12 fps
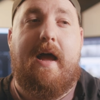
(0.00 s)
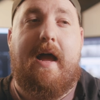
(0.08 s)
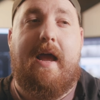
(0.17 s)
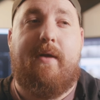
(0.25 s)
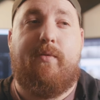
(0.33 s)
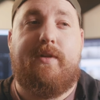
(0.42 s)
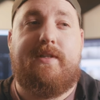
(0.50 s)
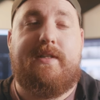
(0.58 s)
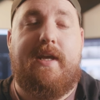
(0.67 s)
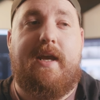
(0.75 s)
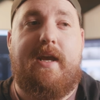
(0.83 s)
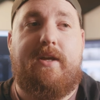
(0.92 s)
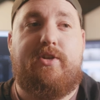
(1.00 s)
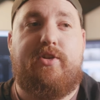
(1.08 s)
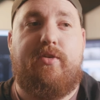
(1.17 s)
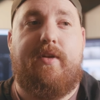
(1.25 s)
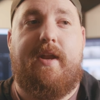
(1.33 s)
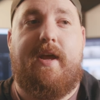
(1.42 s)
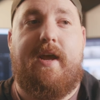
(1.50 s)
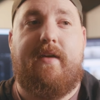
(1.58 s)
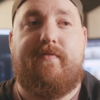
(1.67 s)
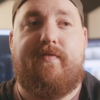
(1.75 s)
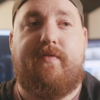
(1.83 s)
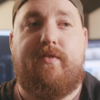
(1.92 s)
would say shooting at
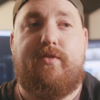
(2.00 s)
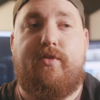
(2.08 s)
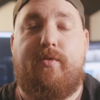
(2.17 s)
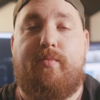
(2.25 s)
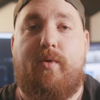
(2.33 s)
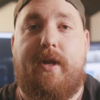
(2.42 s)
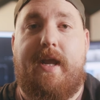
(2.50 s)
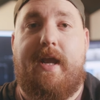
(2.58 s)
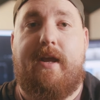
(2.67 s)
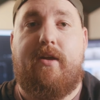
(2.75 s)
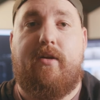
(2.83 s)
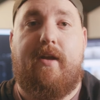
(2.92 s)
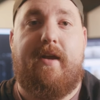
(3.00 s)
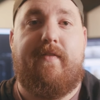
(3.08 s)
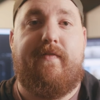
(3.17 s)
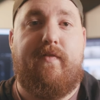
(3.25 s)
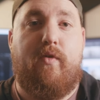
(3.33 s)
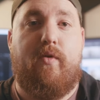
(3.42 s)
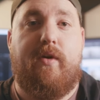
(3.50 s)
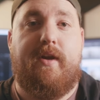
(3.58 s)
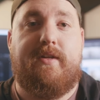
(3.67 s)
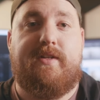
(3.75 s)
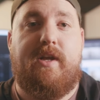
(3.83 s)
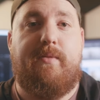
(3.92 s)
F2.8 or F4
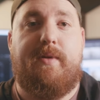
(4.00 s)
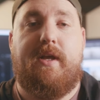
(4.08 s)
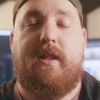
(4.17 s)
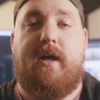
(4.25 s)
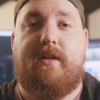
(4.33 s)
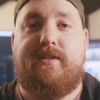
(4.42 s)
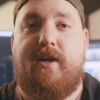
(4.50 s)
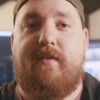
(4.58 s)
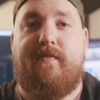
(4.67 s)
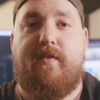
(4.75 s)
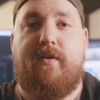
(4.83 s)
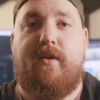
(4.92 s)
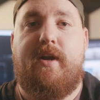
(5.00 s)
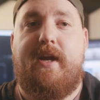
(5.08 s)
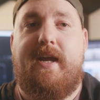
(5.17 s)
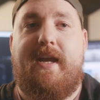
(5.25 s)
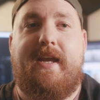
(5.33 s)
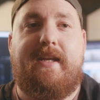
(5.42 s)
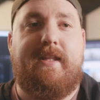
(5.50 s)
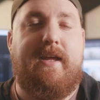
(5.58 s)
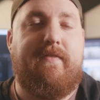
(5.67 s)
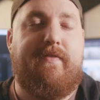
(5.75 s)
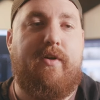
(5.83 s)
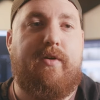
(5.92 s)
is going to be a lot tougher hitting
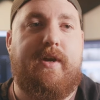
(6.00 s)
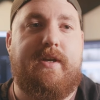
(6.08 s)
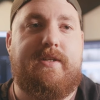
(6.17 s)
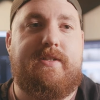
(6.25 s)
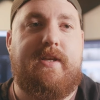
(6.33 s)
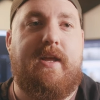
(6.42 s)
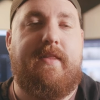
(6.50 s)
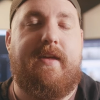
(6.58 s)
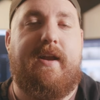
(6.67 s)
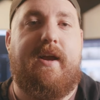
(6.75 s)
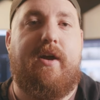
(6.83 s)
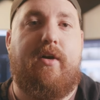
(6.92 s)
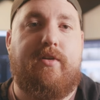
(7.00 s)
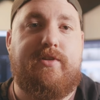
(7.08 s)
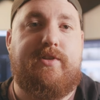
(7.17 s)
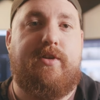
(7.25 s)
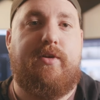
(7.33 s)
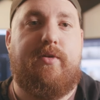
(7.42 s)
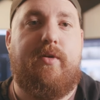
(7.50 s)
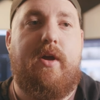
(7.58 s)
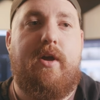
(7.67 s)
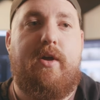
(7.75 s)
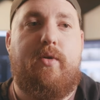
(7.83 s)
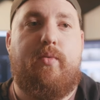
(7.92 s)
that focus. And then I also
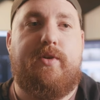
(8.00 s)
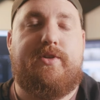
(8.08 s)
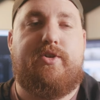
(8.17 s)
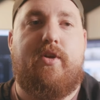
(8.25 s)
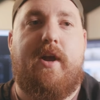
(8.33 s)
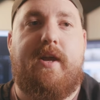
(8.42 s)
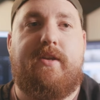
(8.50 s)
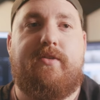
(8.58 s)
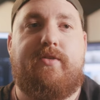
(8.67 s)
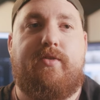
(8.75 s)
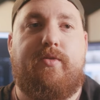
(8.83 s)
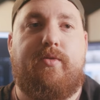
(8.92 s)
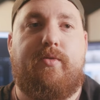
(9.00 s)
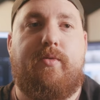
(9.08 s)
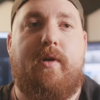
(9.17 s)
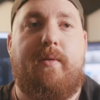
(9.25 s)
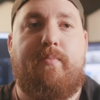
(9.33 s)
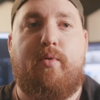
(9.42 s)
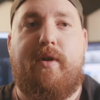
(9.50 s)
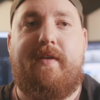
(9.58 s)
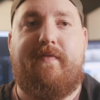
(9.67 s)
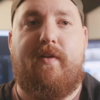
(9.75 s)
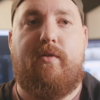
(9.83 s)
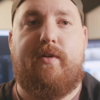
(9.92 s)
was trying to
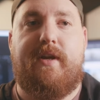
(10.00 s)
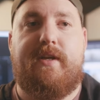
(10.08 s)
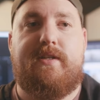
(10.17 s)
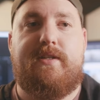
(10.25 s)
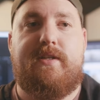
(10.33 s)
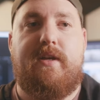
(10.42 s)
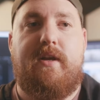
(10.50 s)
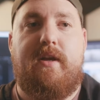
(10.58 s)
pre-focus